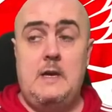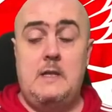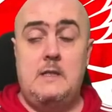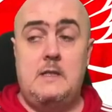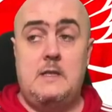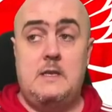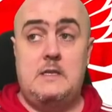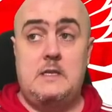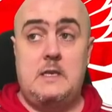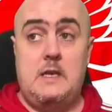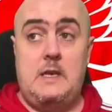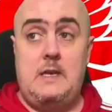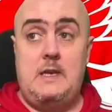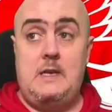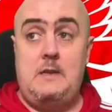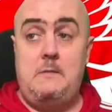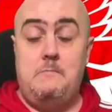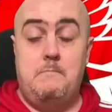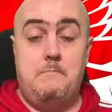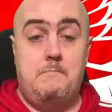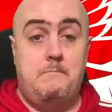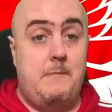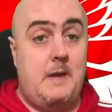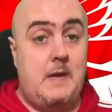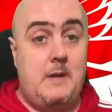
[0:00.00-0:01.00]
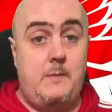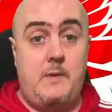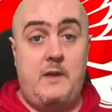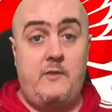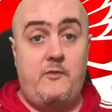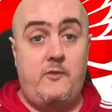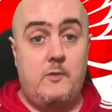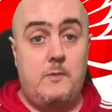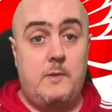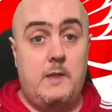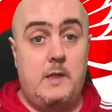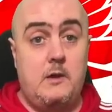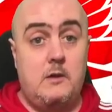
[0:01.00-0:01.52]
to see maybe if
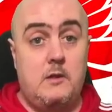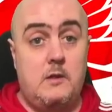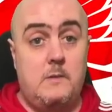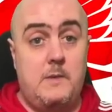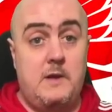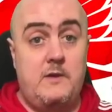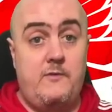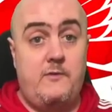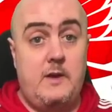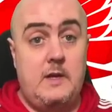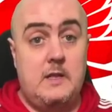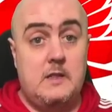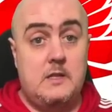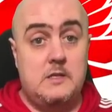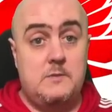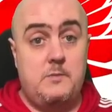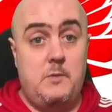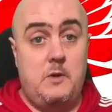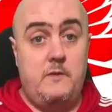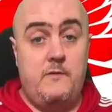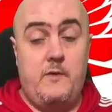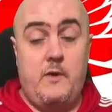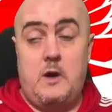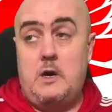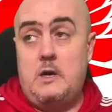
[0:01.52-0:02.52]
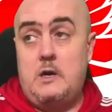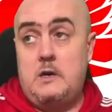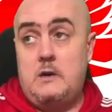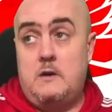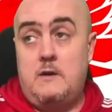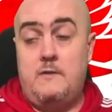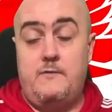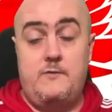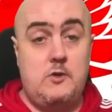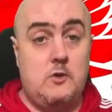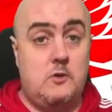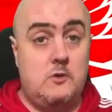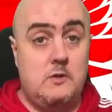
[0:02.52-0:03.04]
some of the other midfielders move on, or
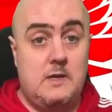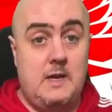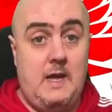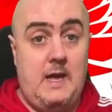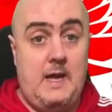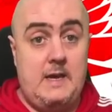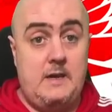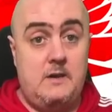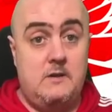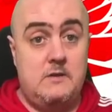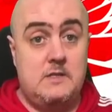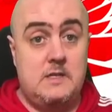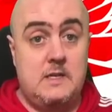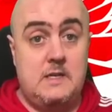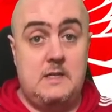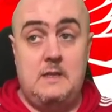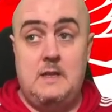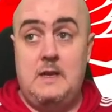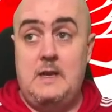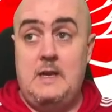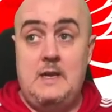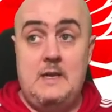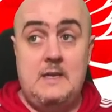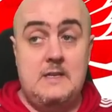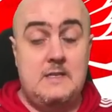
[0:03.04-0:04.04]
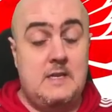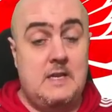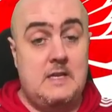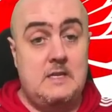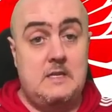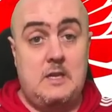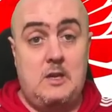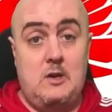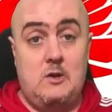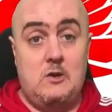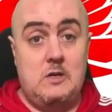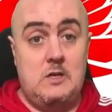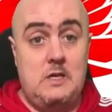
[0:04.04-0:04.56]
if Jordan Henderson says
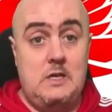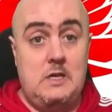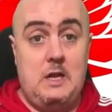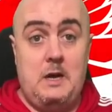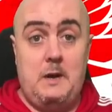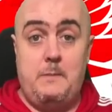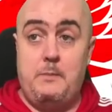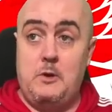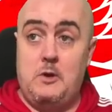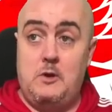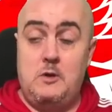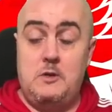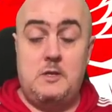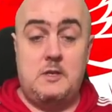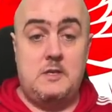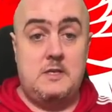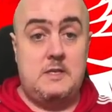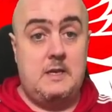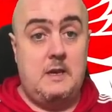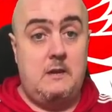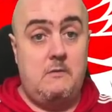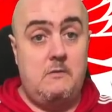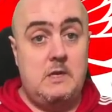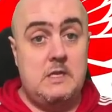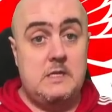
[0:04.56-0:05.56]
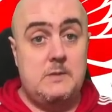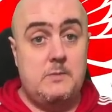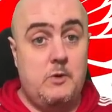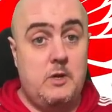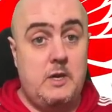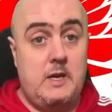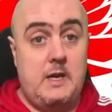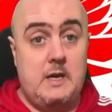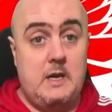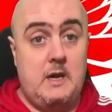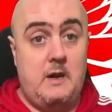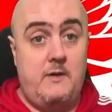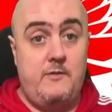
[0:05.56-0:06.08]
to Jurgen Klopp, look, there's serious
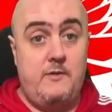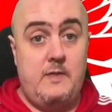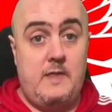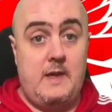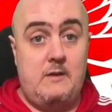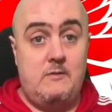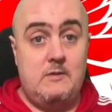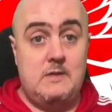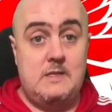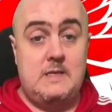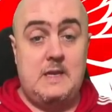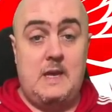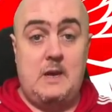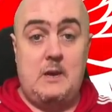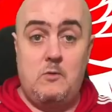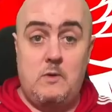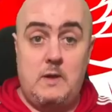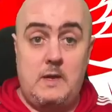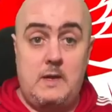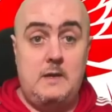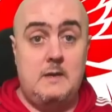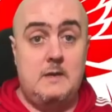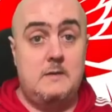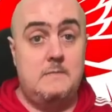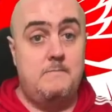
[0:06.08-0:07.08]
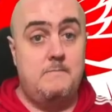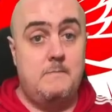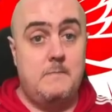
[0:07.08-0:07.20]
money on offer there in Saudi.